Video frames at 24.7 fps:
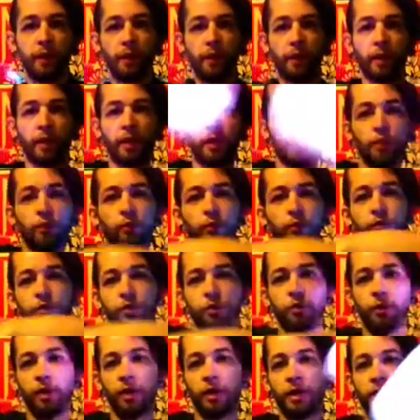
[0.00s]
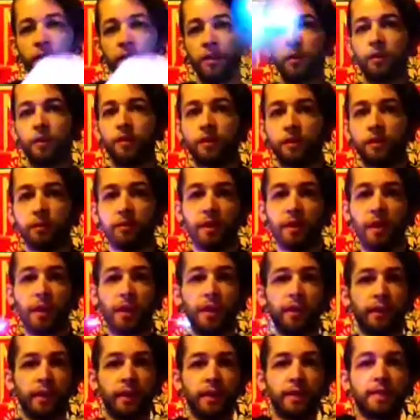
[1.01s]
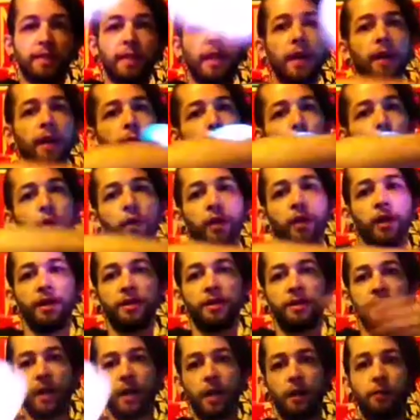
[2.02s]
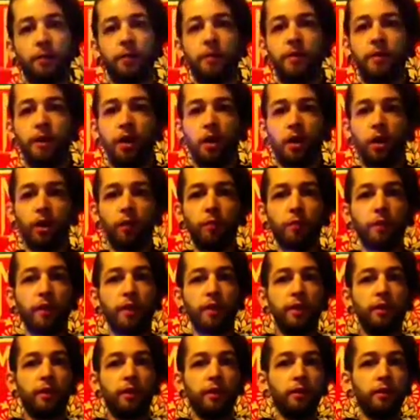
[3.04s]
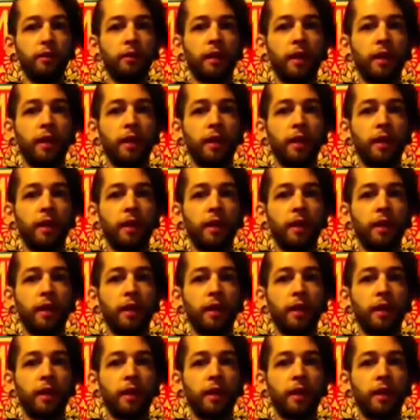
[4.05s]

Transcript: And what's going on here is I'm taking that top poi on top of the arm right here,